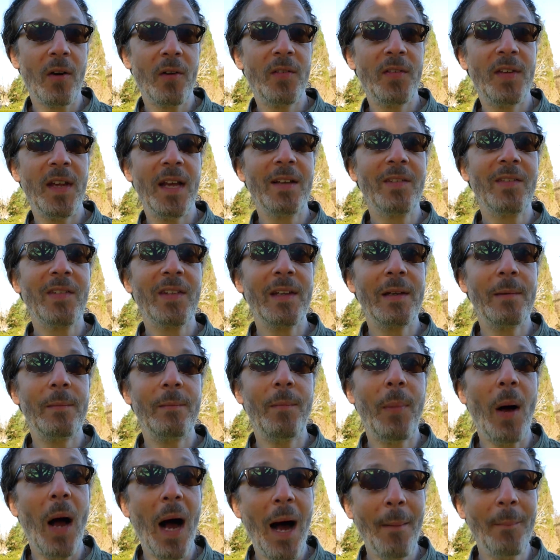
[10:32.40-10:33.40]
densely
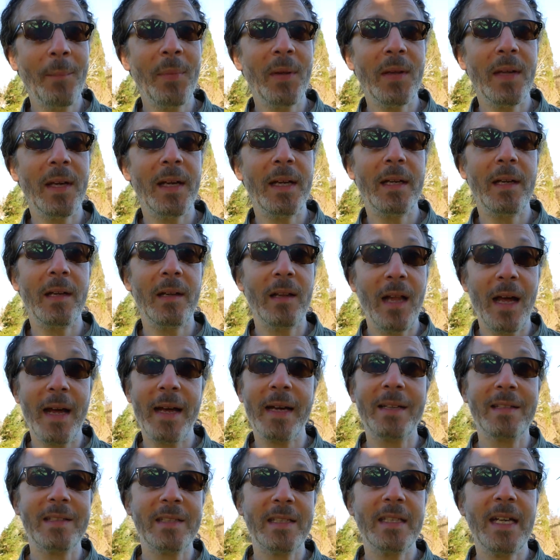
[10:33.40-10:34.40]
populated,
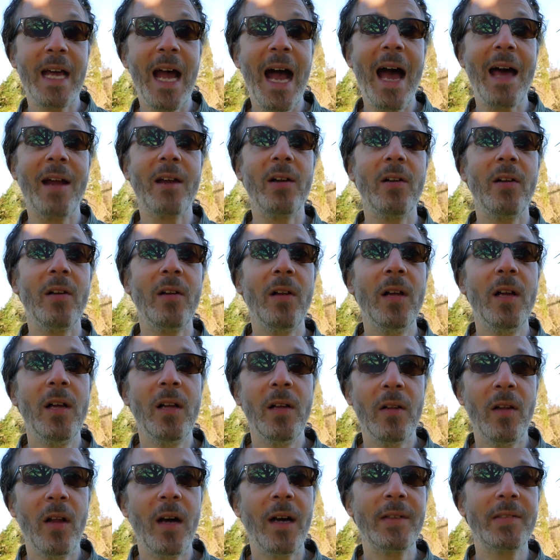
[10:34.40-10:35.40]
like Seattle,
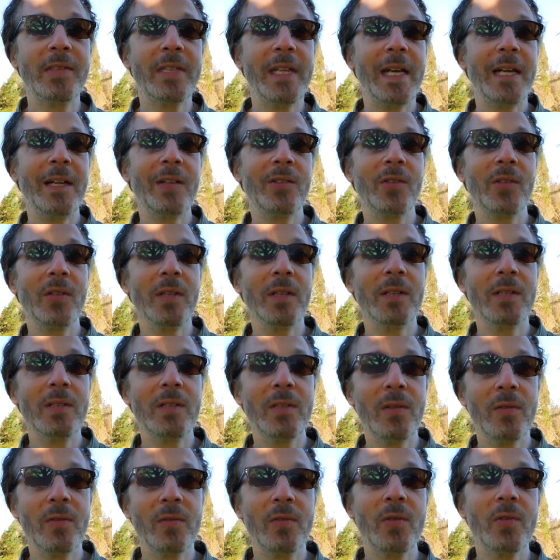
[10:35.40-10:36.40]
Los Angeles.
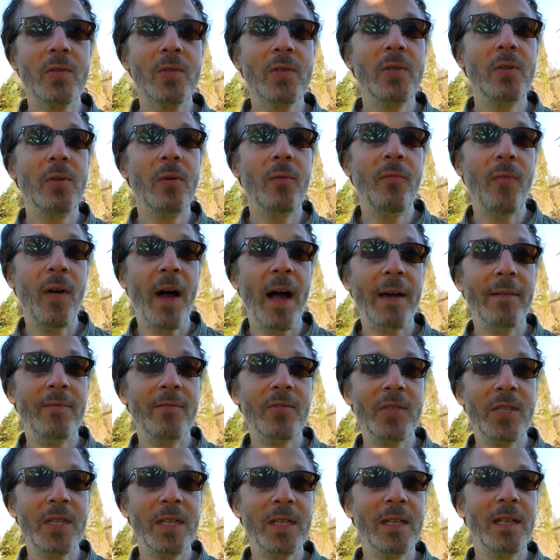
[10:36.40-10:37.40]
Those are two
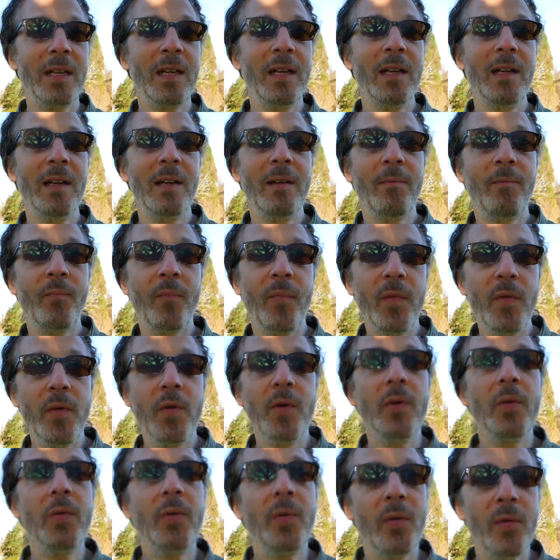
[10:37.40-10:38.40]
5G
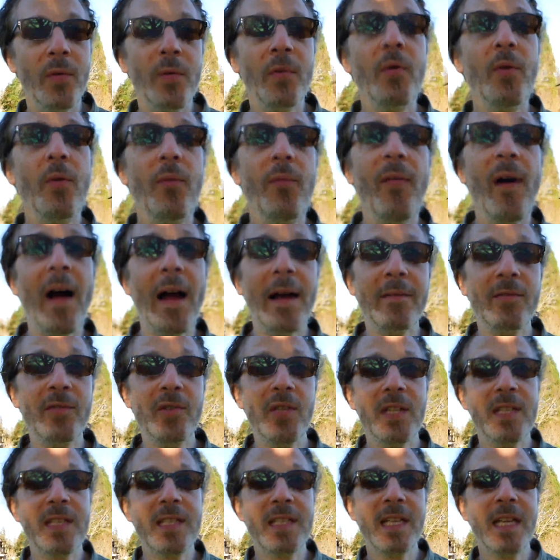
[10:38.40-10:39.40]
new
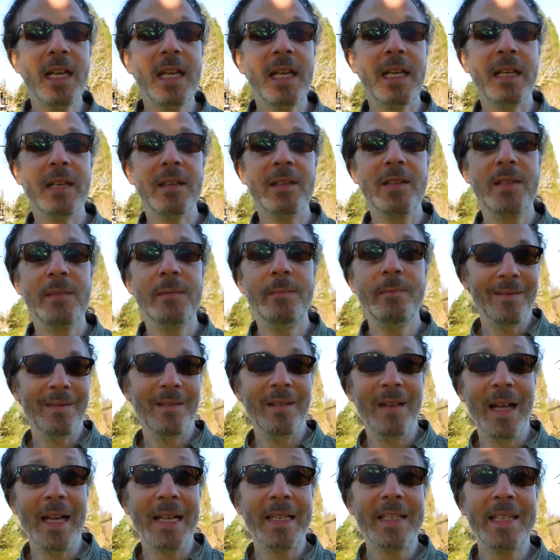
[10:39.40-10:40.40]
5G cities.
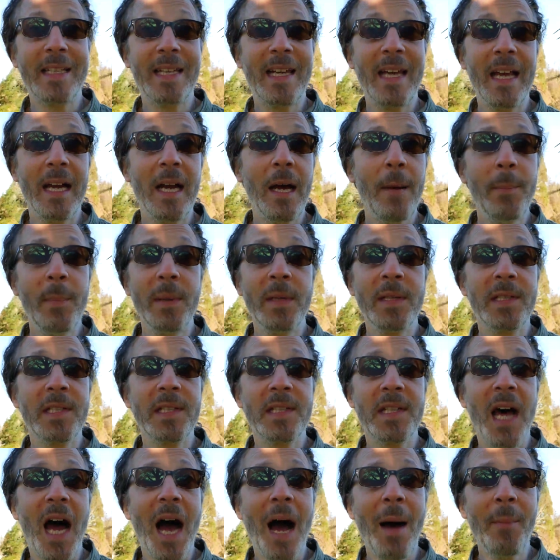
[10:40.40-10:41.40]
Let's get up and
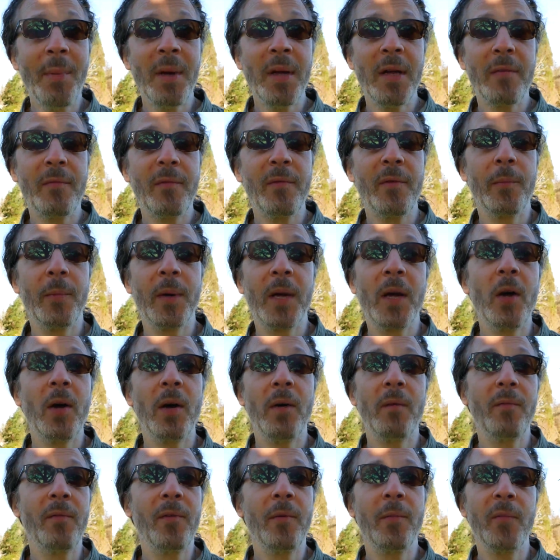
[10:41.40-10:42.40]
stop it
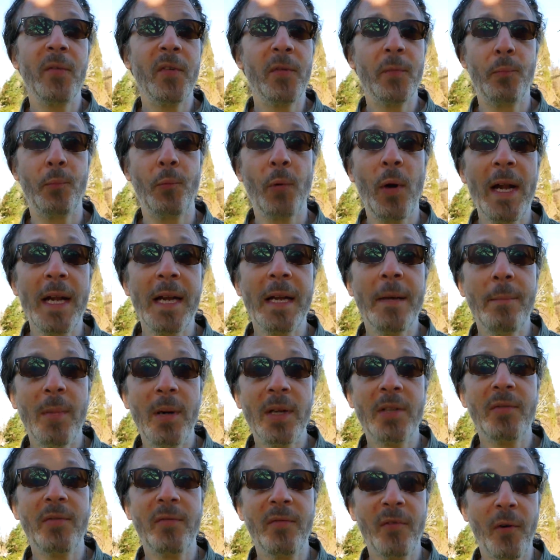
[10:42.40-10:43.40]
from spreading
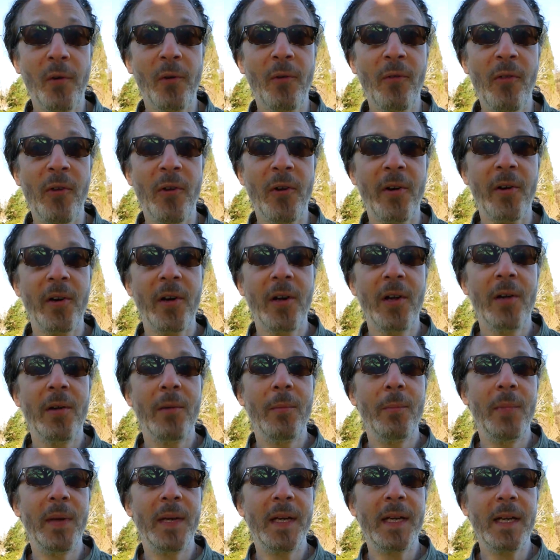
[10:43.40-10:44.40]
much further,
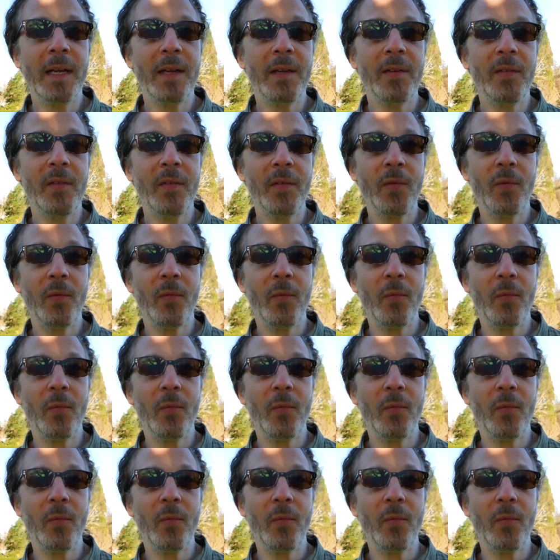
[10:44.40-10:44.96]
because